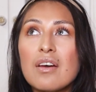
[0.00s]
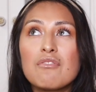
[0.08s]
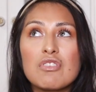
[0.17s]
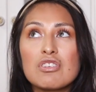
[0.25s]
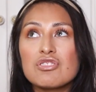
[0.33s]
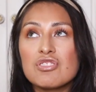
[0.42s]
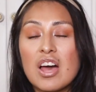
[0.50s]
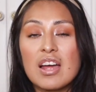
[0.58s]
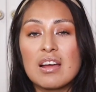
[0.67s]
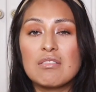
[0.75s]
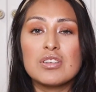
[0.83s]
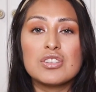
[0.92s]
first thought
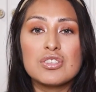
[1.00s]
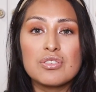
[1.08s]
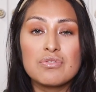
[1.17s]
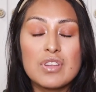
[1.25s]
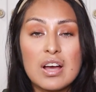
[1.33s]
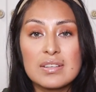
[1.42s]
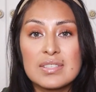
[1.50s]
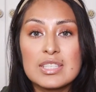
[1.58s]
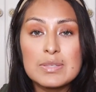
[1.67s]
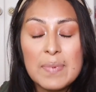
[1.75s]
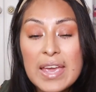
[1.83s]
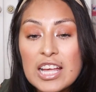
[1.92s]
I would do vlogs in
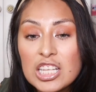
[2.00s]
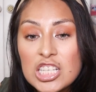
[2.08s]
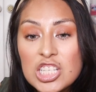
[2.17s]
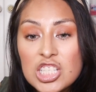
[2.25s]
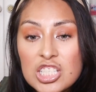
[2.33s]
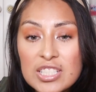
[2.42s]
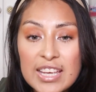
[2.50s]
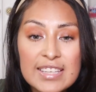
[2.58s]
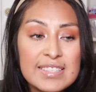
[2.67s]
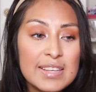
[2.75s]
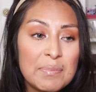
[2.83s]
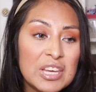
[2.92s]
Spanglish, like
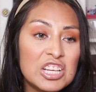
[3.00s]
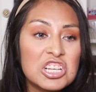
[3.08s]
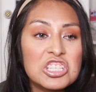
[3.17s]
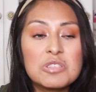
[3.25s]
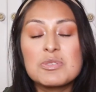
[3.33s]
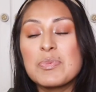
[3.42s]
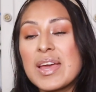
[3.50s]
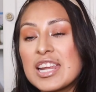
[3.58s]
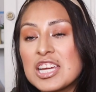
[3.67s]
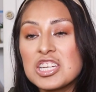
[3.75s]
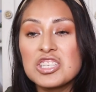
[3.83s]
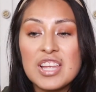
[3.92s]
some English and
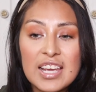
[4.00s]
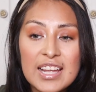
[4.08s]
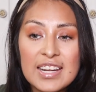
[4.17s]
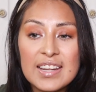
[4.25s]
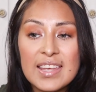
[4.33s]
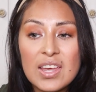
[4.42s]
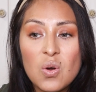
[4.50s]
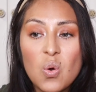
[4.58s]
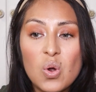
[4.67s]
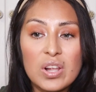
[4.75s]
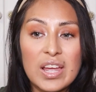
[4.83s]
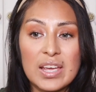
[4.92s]
Spanish, that kind of deal,
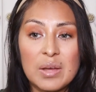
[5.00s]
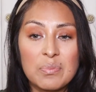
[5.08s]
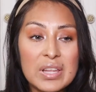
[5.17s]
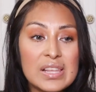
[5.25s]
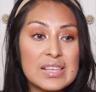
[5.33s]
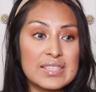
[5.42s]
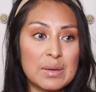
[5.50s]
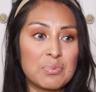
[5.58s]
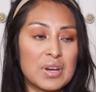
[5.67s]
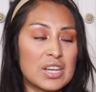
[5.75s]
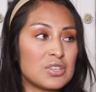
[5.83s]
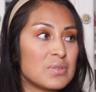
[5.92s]
or like completely
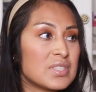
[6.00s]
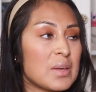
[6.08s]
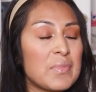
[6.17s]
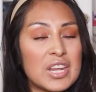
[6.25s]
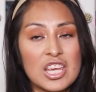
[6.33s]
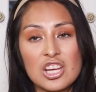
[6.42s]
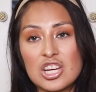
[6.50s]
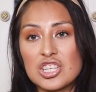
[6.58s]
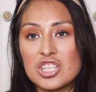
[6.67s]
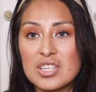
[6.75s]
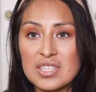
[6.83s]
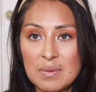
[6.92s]
separate, do some in English,
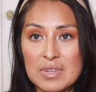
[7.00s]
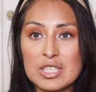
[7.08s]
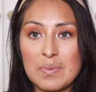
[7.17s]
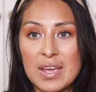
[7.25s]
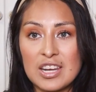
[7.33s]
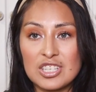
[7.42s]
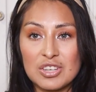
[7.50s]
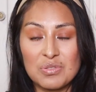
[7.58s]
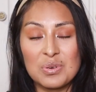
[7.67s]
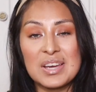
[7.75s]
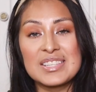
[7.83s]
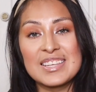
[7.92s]
some in Spanish. If
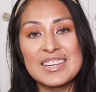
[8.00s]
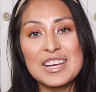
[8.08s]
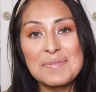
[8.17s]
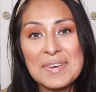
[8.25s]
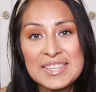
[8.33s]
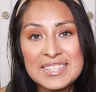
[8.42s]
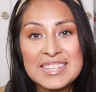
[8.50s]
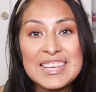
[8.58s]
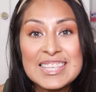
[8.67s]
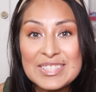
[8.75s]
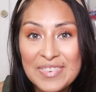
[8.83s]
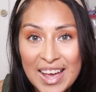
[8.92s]
you guys can hear Mayson,
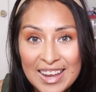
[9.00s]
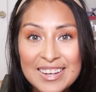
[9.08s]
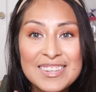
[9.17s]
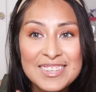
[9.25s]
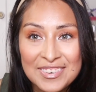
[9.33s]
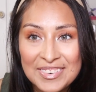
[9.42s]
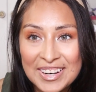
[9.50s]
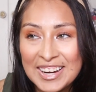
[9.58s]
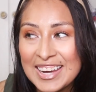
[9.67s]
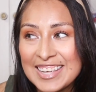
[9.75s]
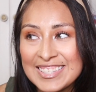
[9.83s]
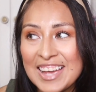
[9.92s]
he's fine. Don't
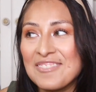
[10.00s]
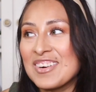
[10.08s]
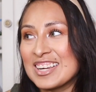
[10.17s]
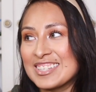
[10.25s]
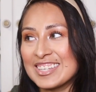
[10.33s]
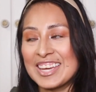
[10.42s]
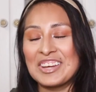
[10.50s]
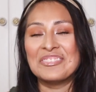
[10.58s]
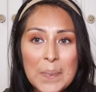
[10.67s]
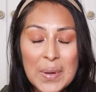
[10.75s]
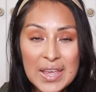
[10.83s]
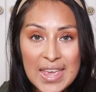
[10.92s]
worry, I'm watching him.
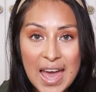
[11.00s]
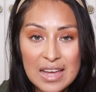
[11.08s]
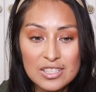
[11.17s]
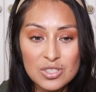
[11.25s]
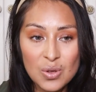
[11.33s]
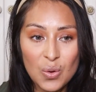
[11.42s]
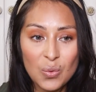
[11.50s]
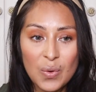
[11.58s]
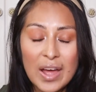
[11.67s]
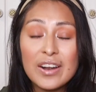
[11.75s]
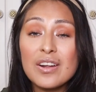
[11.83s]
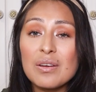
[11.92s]
But yeah, so
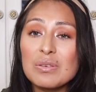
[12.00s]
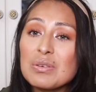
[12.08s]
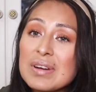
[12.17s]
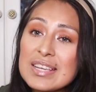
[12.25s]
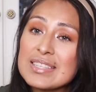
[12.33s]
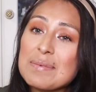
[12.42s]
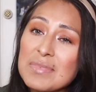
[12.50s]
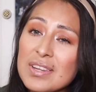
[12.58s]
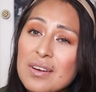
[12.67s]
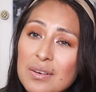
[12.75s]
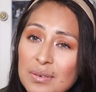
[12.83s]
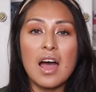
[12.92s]
I don't know. You guys let me
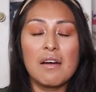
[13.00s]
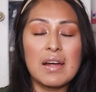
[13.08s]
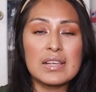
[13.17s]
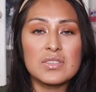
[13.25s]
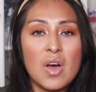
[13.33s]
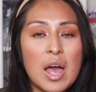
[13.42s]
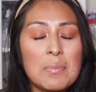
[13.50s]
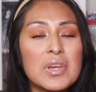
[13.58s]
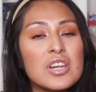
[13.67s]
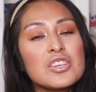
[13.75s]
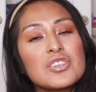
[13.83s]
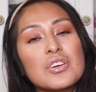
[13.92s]
know. All right, so I'm going
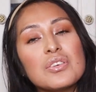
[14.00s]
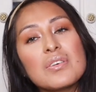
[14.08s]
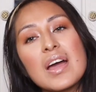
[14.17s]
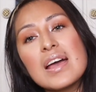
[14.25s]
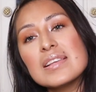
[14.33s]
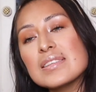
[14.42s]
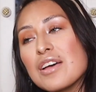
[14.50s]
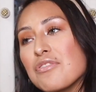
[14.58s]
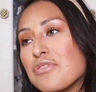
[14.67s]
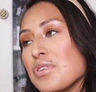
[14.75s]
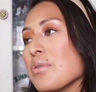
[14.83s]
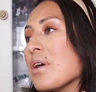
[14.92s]
to show you guys a
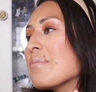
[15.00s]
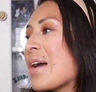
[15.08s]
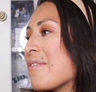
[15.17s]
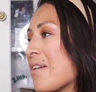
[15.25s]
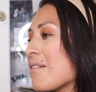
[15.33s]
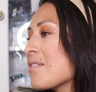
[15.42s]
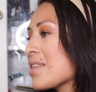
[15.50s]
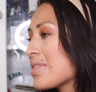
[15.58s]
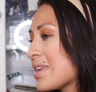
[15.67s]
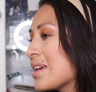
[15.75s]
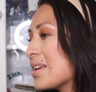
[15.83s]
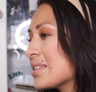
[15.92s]
few of my favorite
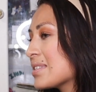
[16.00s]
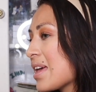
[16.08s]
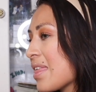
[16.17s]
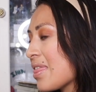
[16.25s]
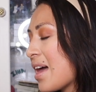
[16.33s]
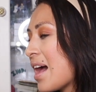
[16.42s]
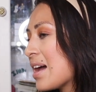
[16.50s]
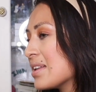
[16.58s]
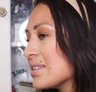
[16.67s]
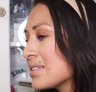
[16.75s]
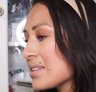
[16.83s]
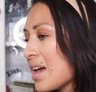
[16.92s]
things that
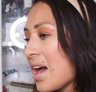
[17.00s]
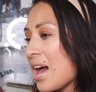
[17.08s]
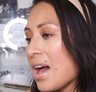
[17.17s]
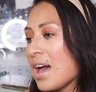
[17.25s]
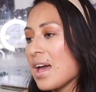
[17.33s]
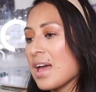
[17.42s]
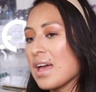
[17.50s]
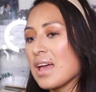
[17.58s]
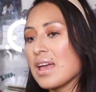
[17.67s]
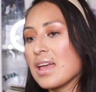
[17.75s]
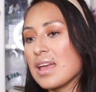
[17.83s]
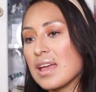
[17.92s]

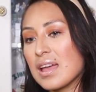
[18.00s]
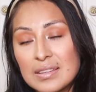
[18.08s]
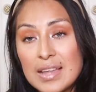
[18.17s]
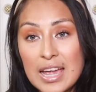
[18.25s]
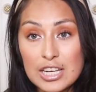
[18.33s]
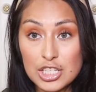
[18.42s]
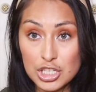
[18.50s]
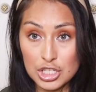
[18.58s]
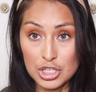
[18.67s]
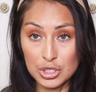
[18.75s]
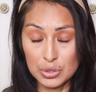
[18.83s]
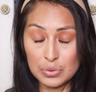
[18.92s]
I like to
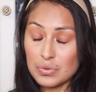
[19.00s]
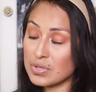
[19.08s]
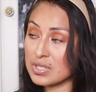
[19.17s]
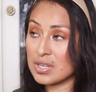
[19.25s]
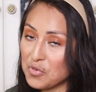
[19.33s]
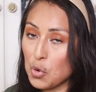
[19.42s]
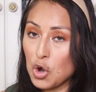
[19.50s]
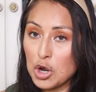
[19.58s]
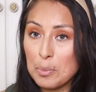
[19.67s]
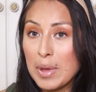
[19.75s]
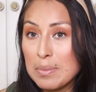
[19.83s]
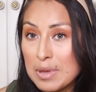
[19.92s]
use for
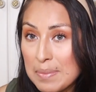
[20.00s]
baby